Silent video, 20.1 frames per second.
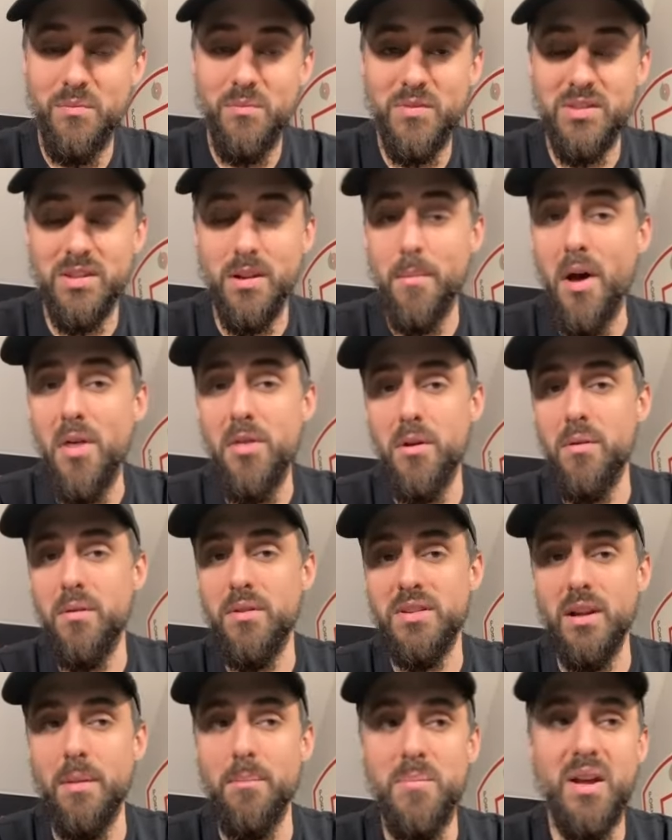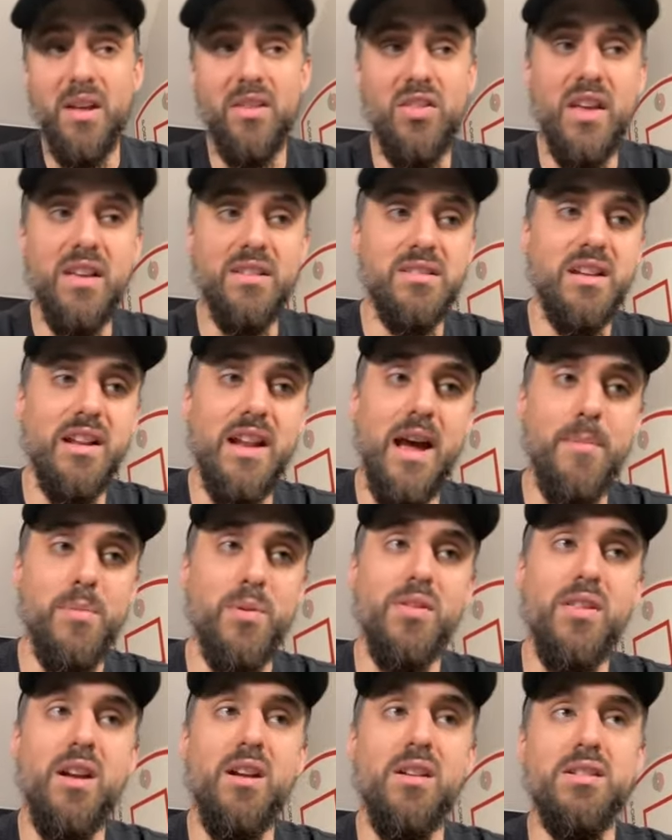some big things could
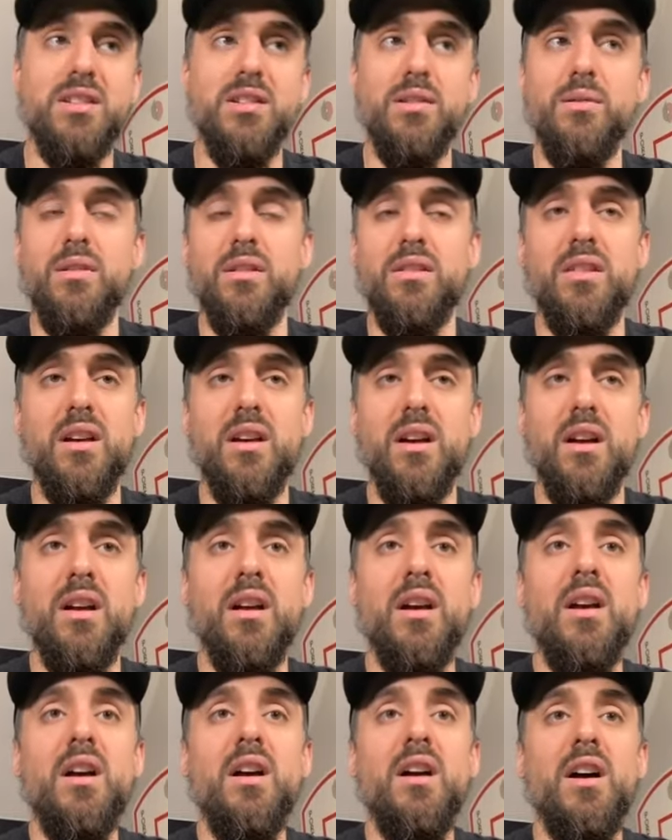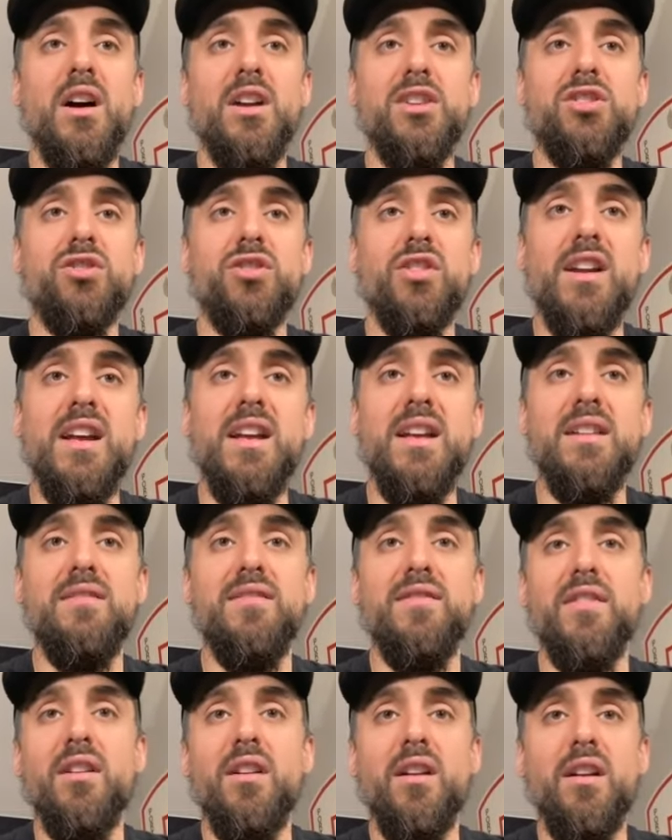happen there too with a
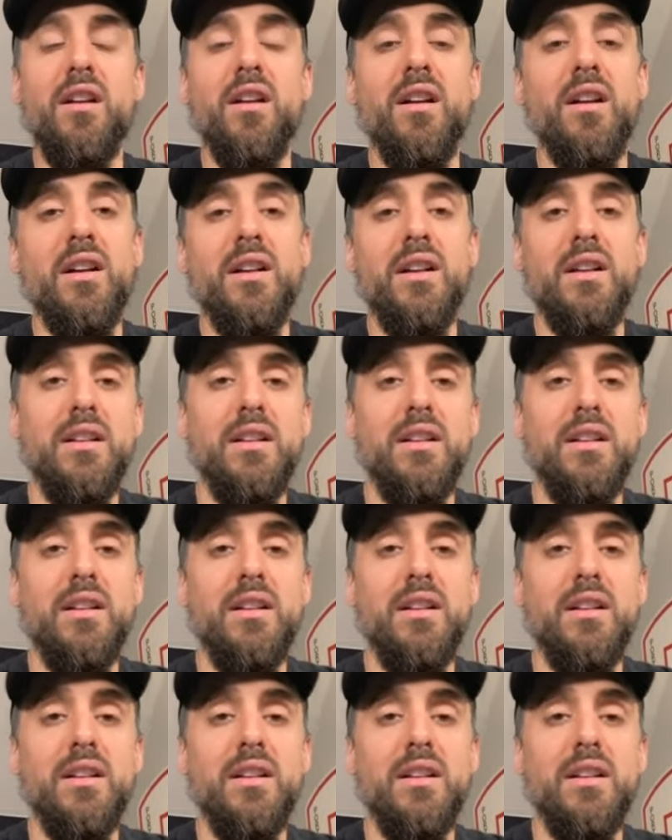trade for,